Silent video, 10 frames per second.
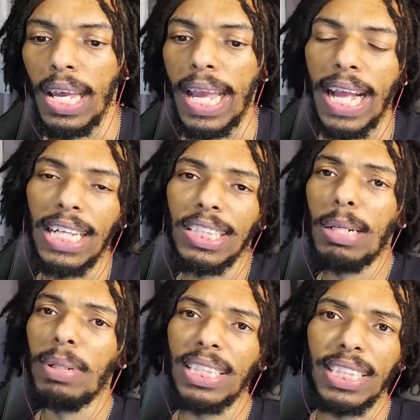And
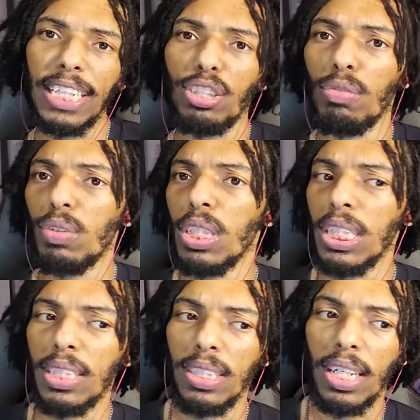some of these things are
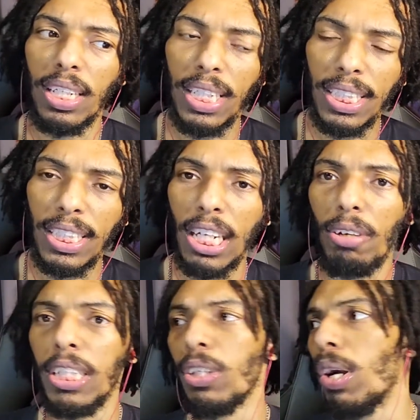really
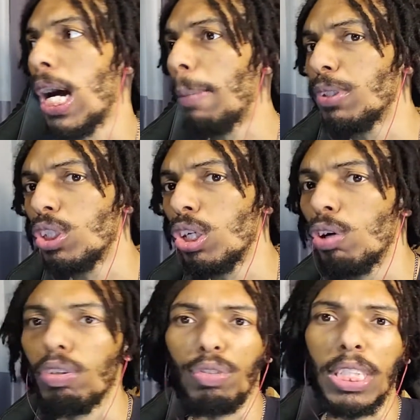unnecessary, they're
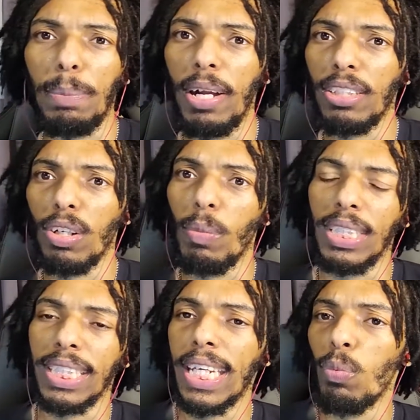optional. It really depends on,
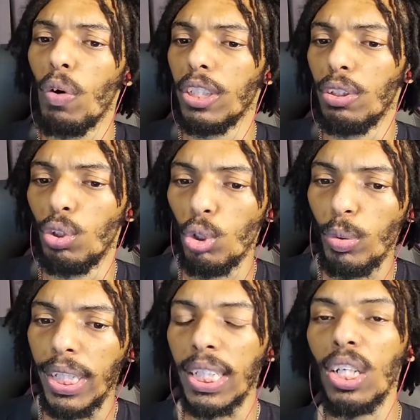once again, what you're
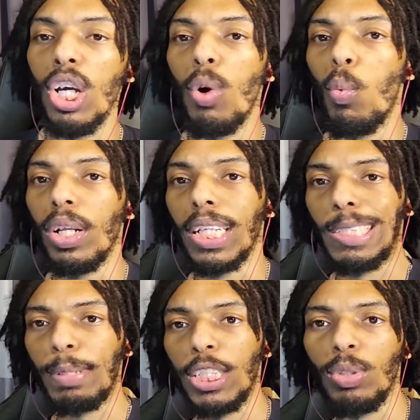doing, what the
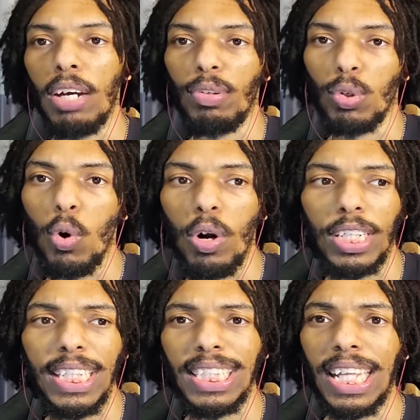space you have to
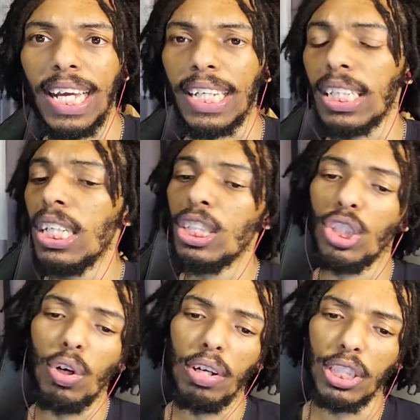record is like,
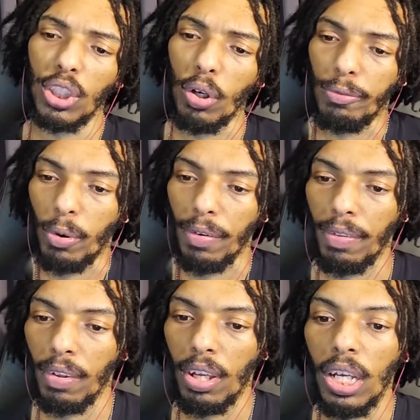so on and so
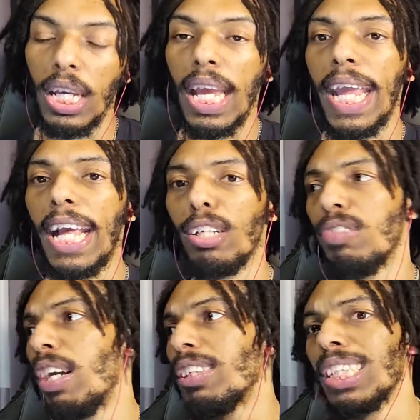forth. And there's
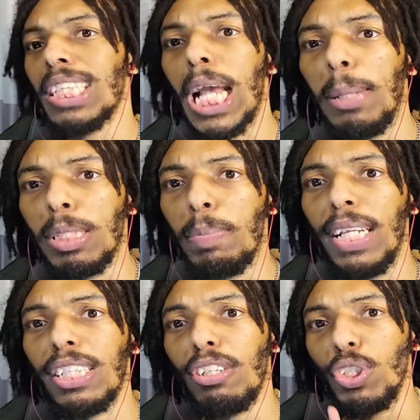various types
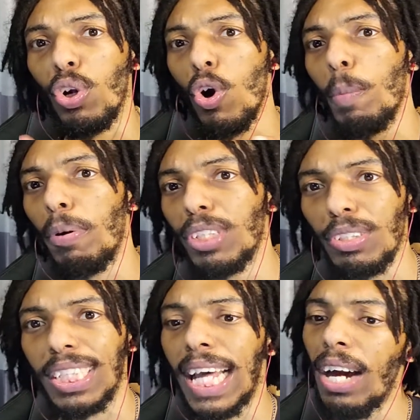depending on your own
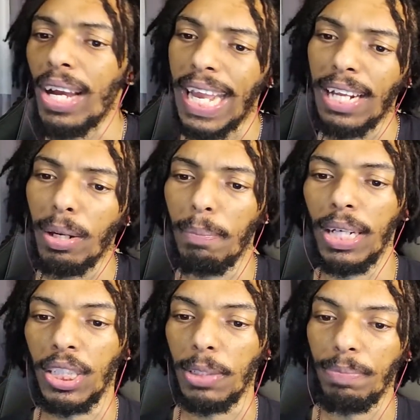personal style and your
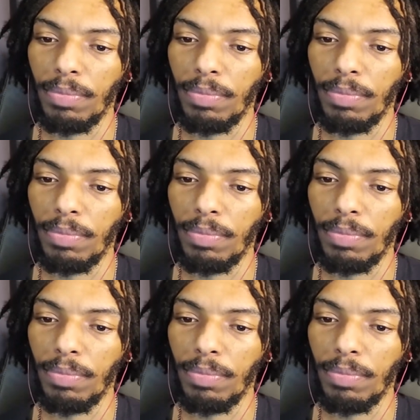budget.